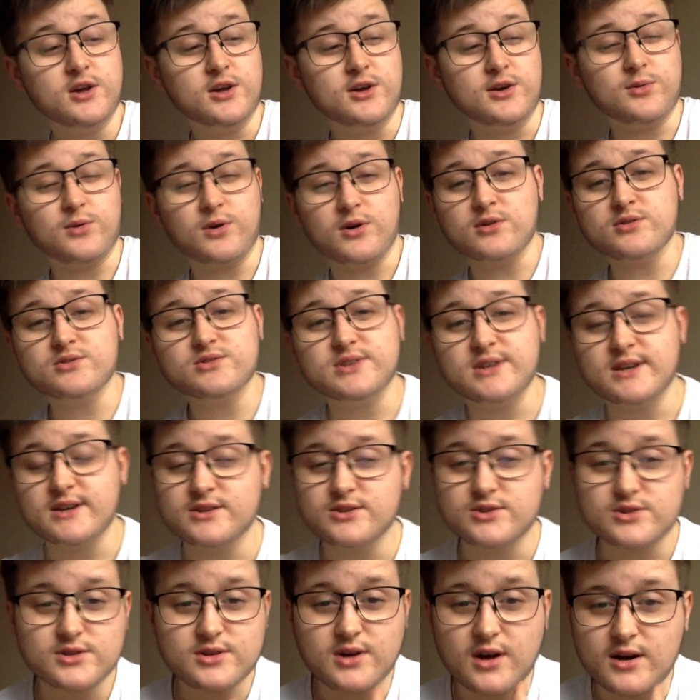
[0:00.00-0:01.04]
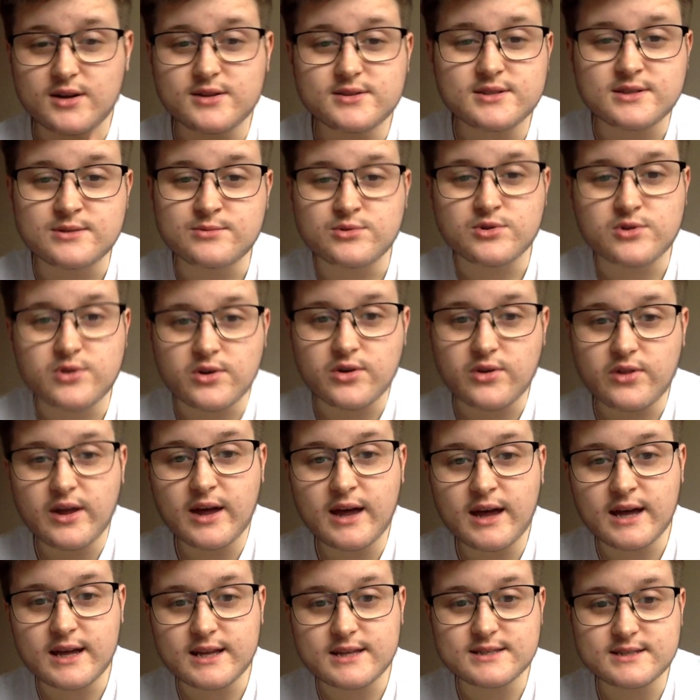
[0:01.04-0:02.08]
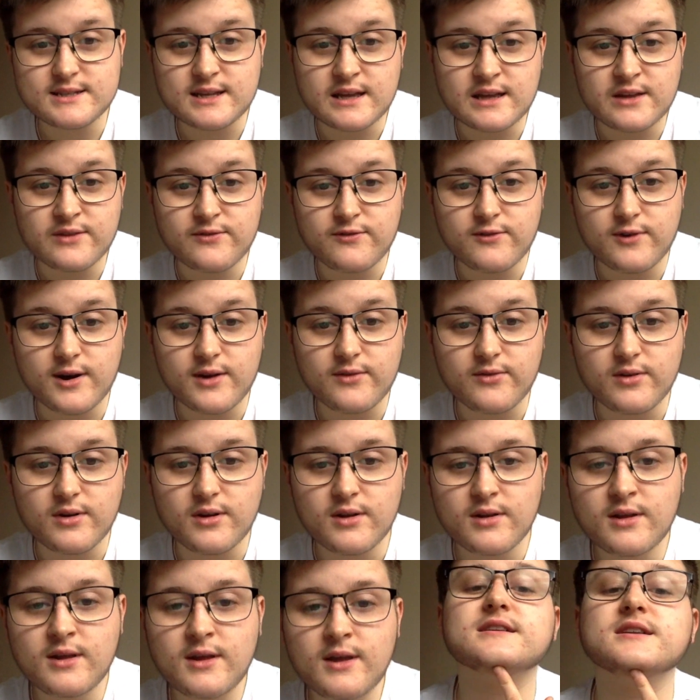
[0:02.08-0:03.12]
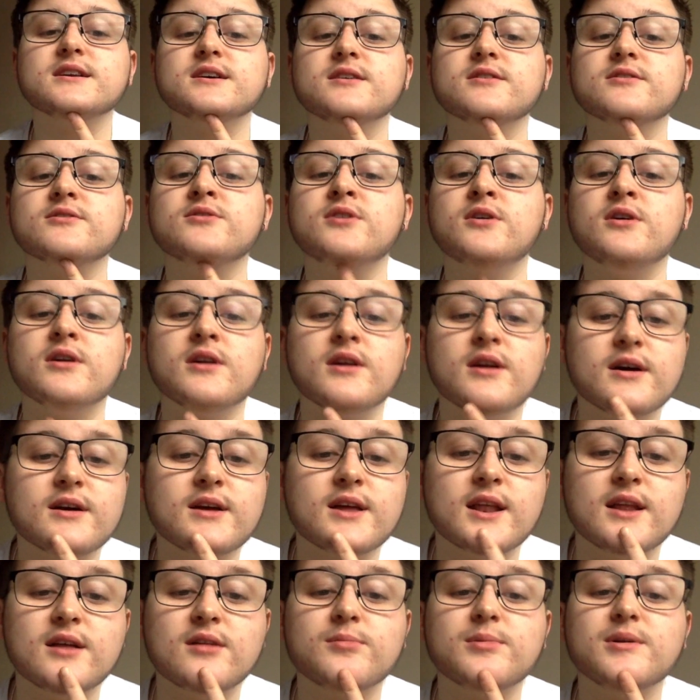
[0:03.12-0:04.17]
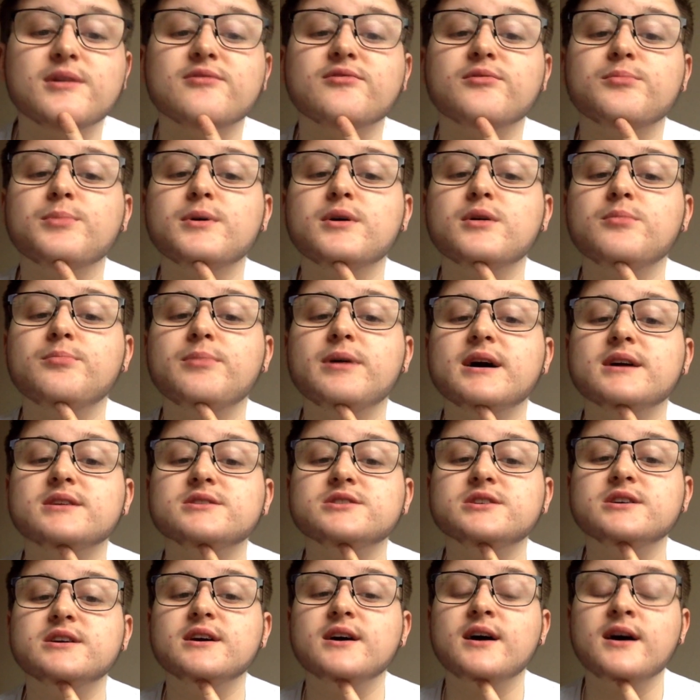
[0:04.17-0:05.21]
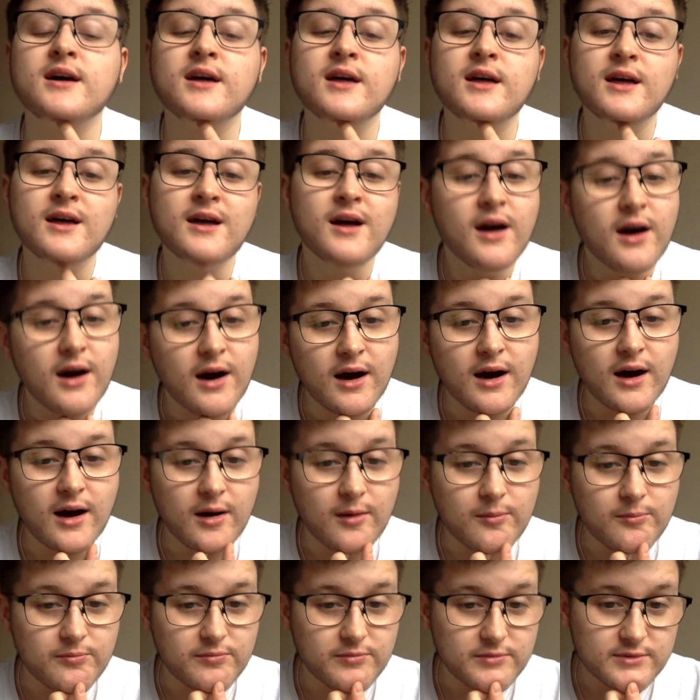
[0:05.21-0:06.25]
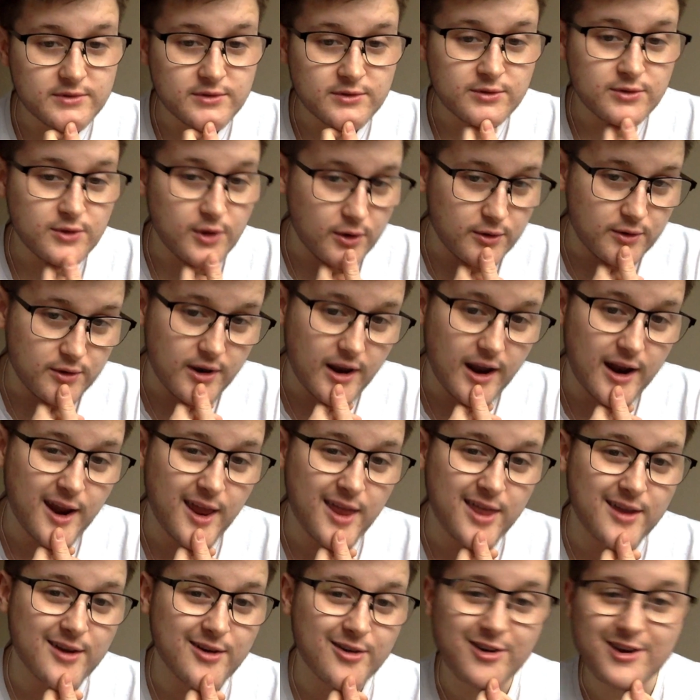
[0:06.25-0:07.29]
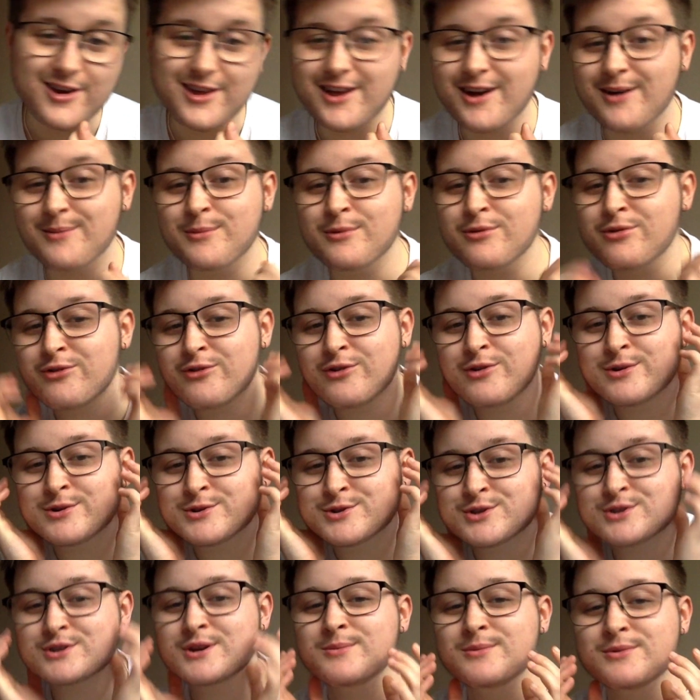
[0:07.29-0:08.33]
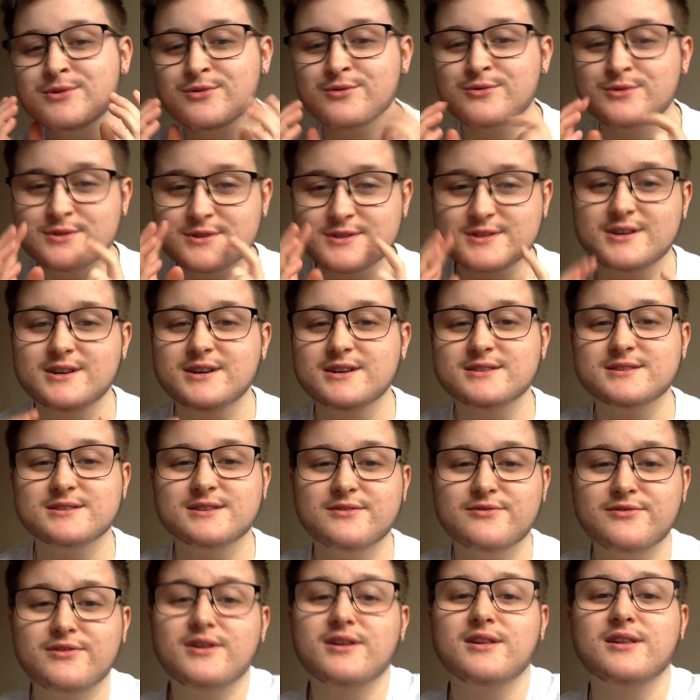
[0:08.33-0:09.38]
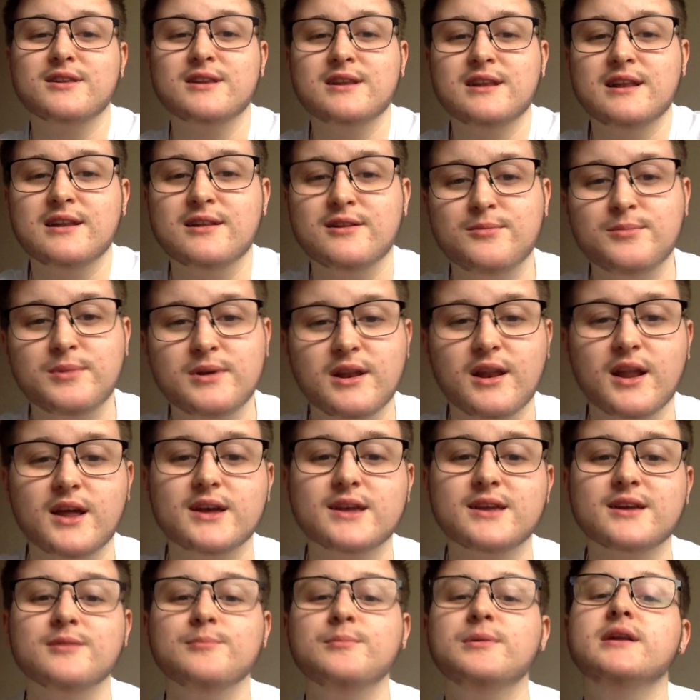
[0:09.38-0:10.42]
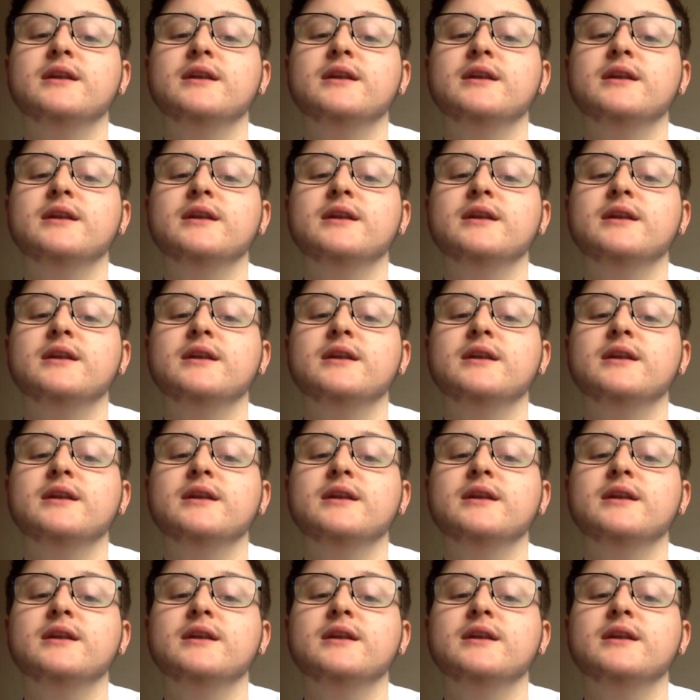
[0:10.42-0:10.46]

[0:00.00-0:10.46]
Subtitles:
who are on T and just can't seem to grow the hair. It's taking forever. I've got like a little bit of a bald patch here. Not anything really coming through, it's just coming through on the sides, and I feel a little bit like I'm